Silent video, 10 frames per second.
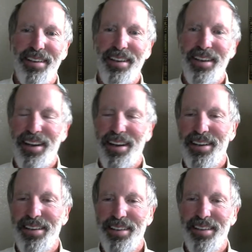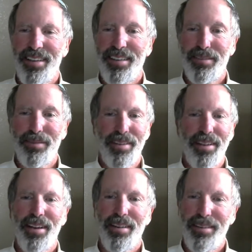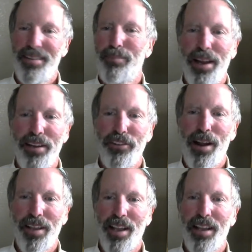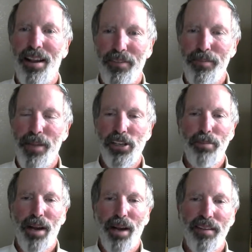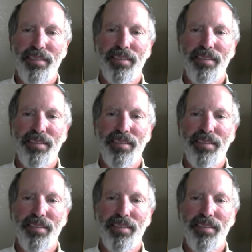that's, probably drowning in confirmation bias.